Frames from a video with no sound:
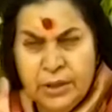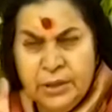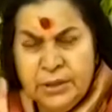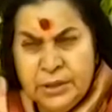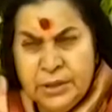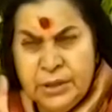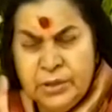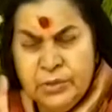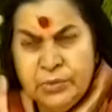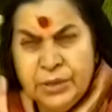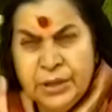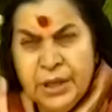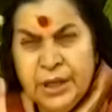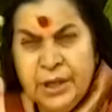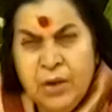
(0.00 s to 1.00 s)

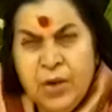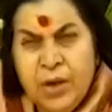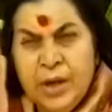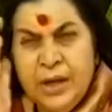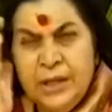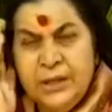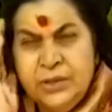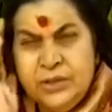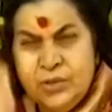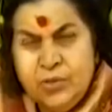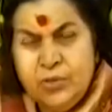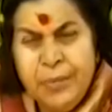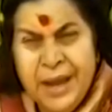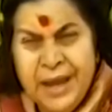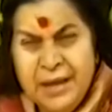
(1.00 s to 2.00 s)
institution or an
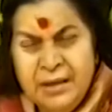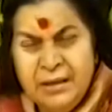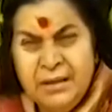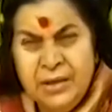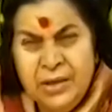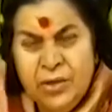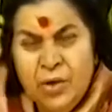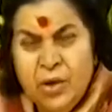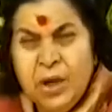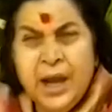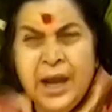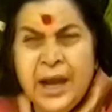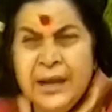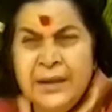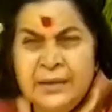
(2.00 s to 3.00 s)
instrument in your
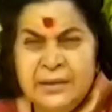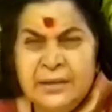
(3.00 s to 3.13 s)
hand,